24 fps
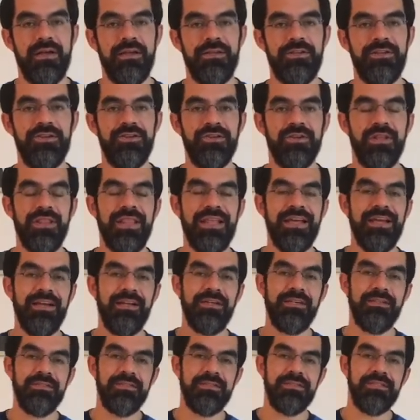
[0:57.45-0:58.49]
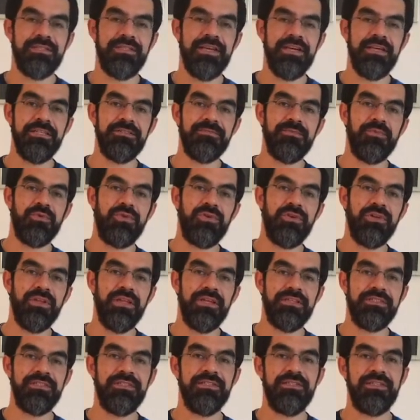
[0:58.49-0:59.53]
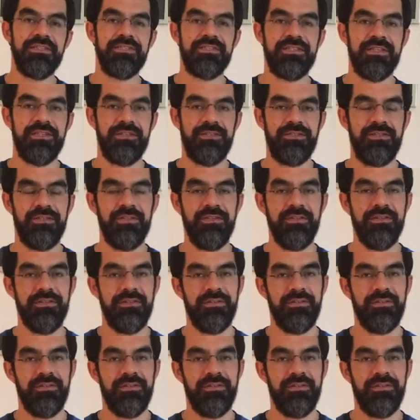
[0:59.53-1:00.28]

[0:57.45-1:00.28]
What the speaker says: Your leg stays more or less in the center.